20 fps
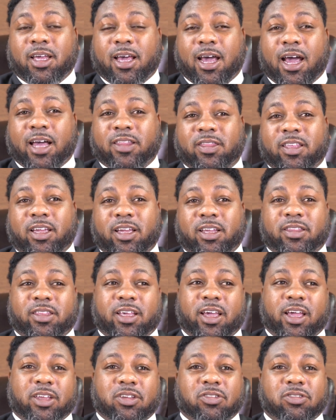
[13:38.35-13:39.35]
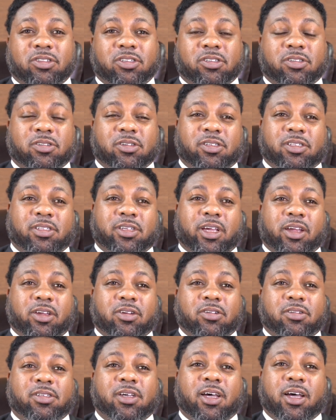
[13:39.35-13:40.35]
I think that you should take
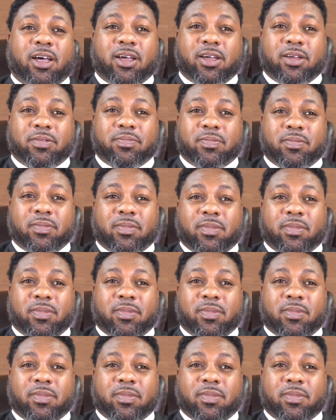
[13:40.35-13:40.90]
your time